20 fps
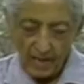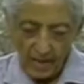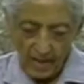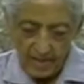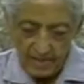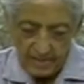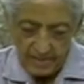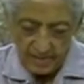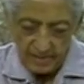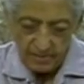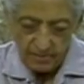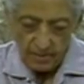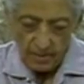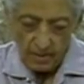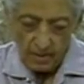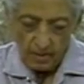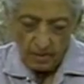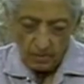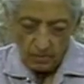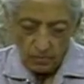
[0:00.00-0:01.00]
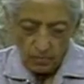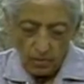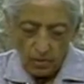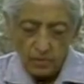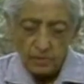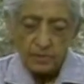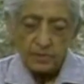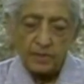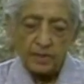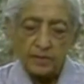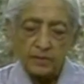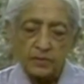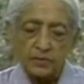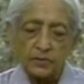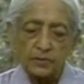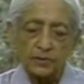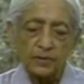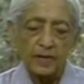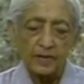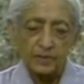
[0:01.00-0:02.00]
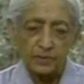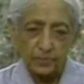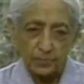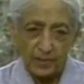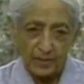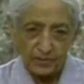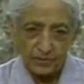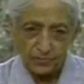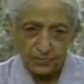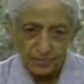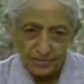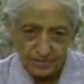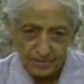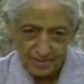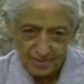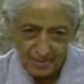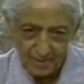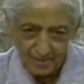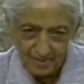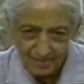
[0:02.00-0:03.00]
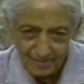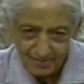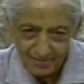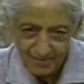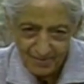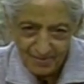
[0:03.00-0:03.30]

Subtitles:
and yet wanting to express oneself.